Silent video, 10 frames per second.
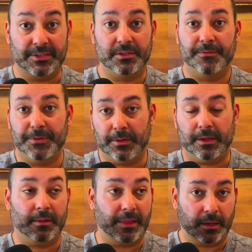It is an
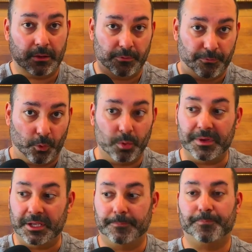affiliate link for
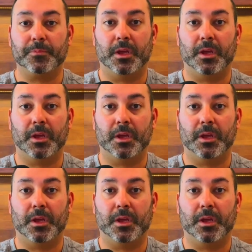me